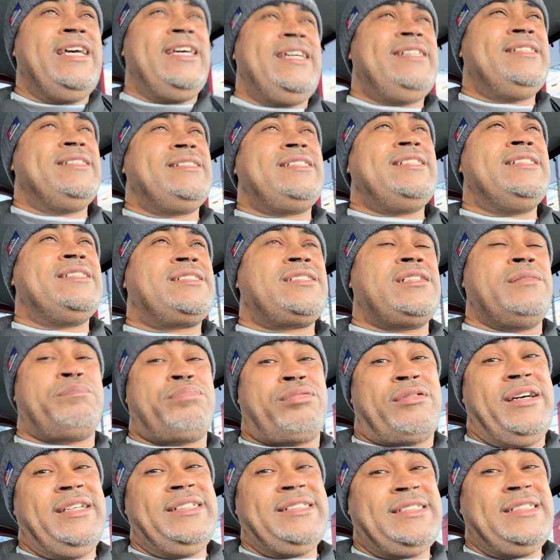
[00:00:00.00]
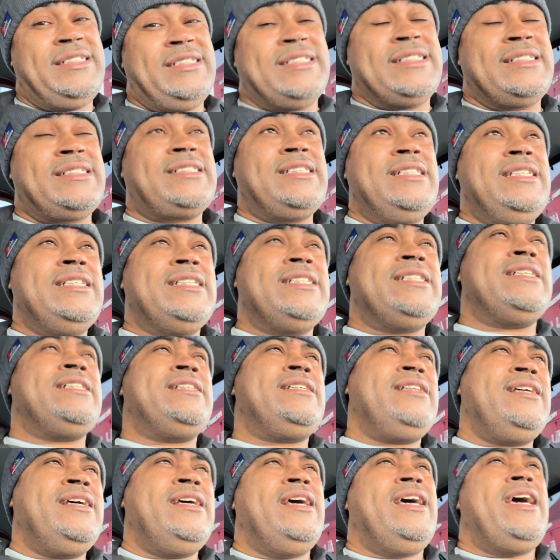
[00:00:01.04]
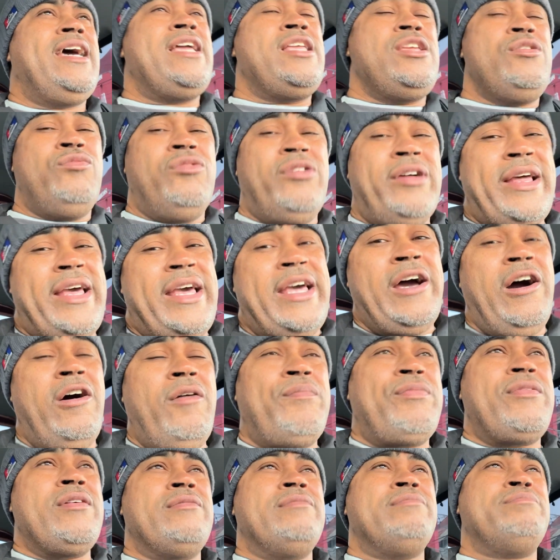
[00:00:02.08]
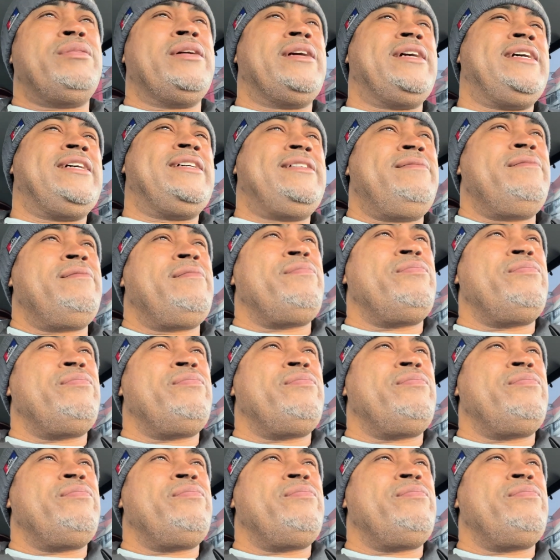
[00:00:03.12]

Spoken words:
It's depressing to see it, and you want to help them, but